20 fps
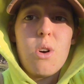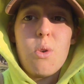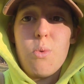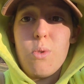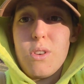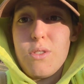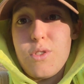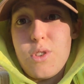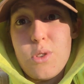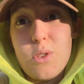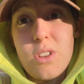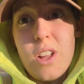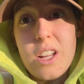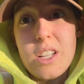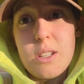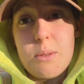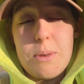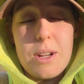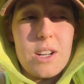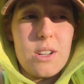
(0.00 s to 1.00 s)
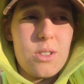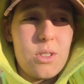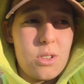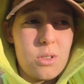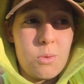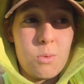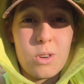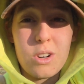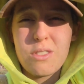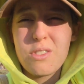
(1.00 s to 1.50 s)
What if you don't like tomatoes?
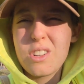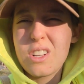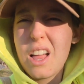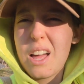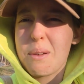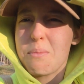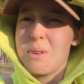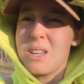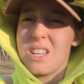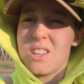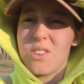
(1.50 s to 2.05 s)
What if you're like me,